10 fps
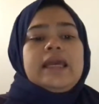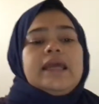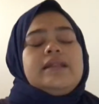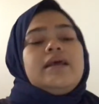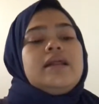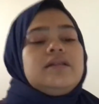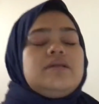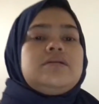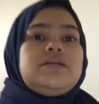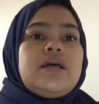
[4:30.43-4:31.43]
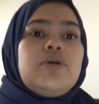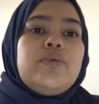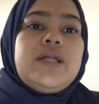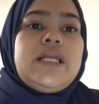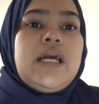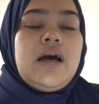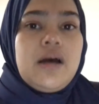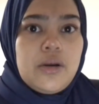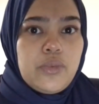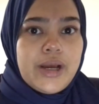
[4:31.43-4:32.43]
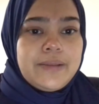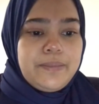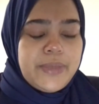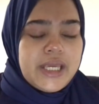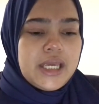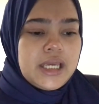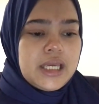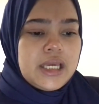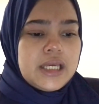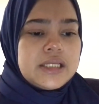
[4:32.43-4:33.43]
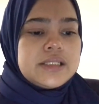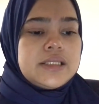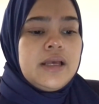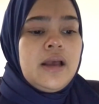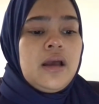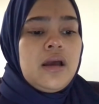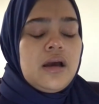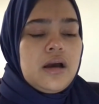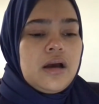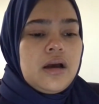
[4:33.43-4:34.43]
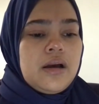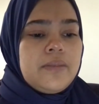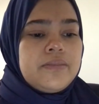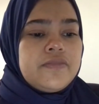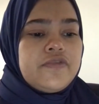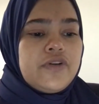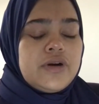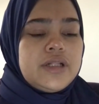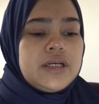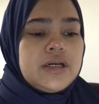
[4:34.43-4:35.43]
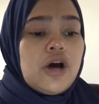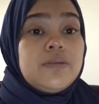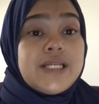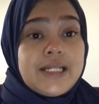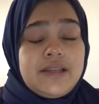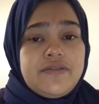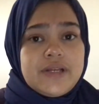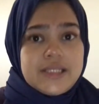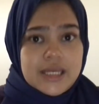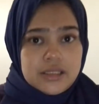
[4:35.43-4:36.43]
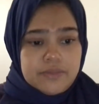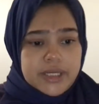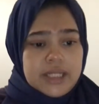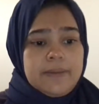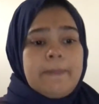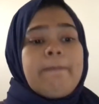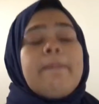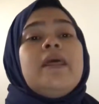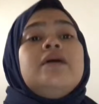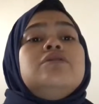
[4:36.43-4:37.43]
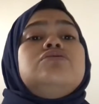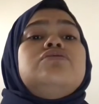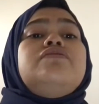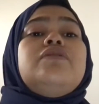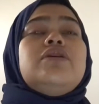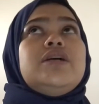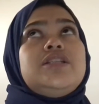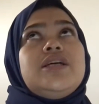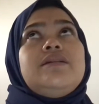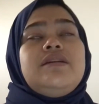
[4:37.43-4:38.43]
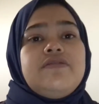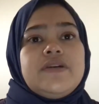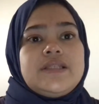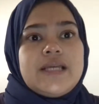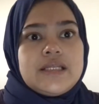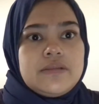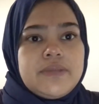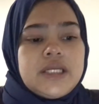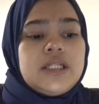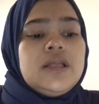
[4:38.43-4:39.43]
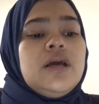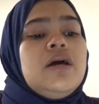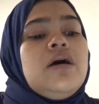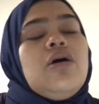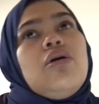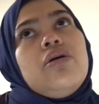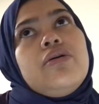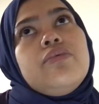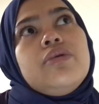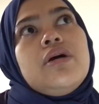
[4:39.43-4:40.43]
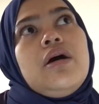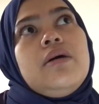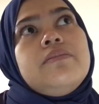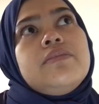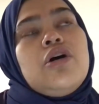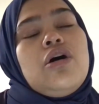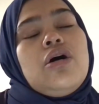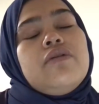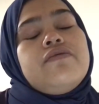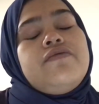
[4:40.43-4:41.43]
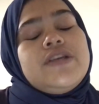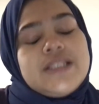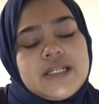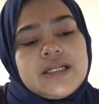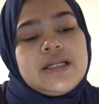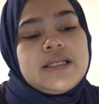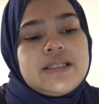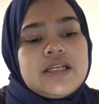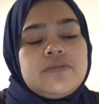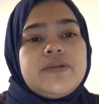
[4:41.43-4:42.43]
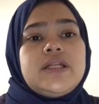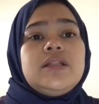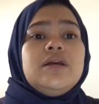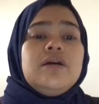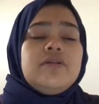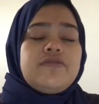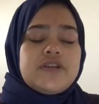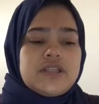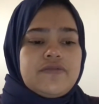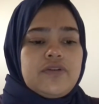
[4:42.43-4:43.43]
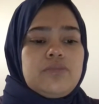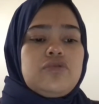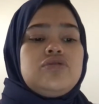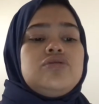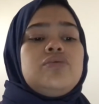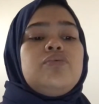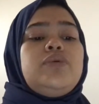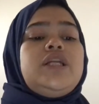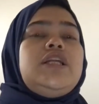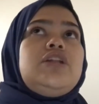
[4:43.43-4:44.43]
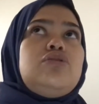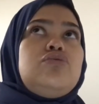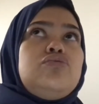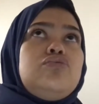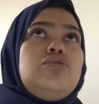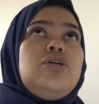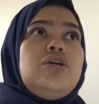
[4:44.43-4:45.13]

And then the second one, 1B, is for the objective assessment. So for objective assessment, or physical assessment, first and foremost, we need to